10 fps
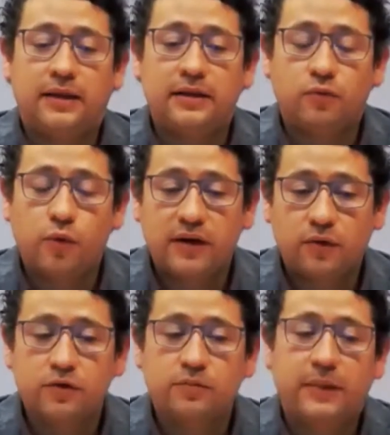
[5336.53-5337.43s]
these
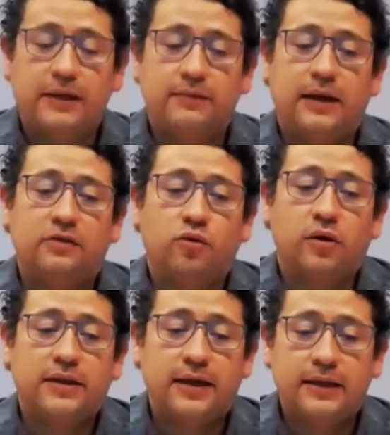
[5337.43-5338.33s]

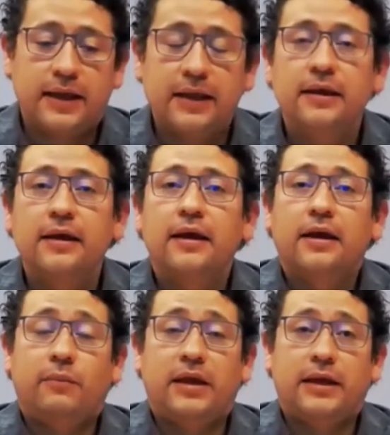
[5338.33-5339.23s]

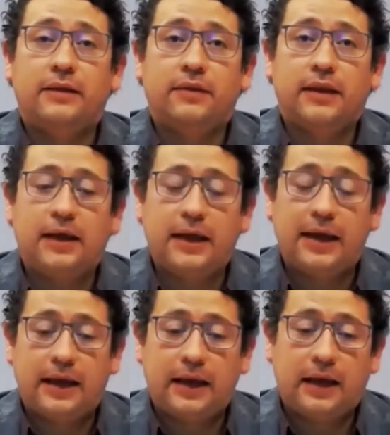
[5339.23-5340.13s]
efforts by
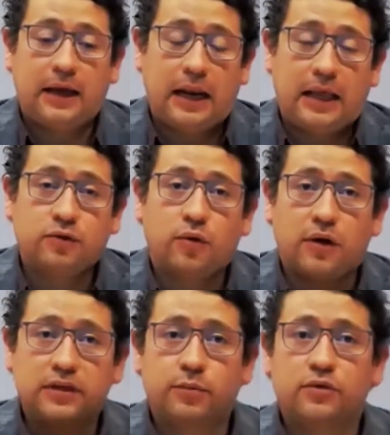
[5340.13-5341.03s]
means of
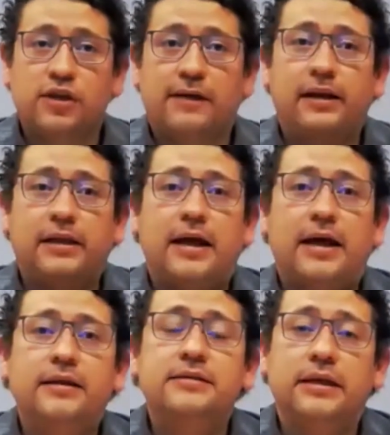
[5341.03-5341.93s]
solidarity,
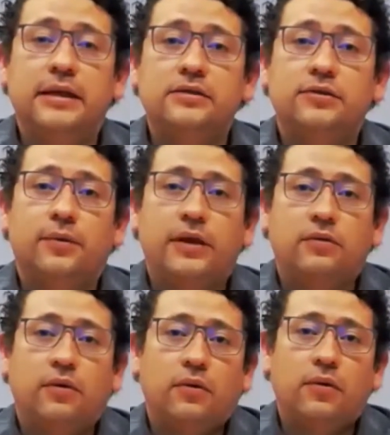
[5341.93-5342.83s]
of
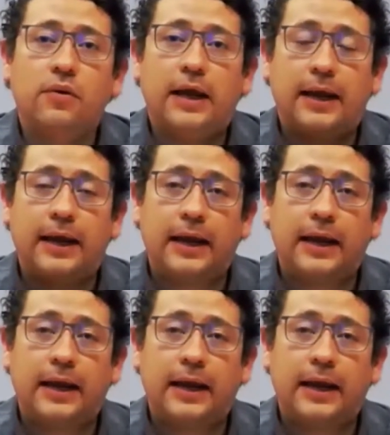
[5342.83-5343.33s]
co-responsibilities, and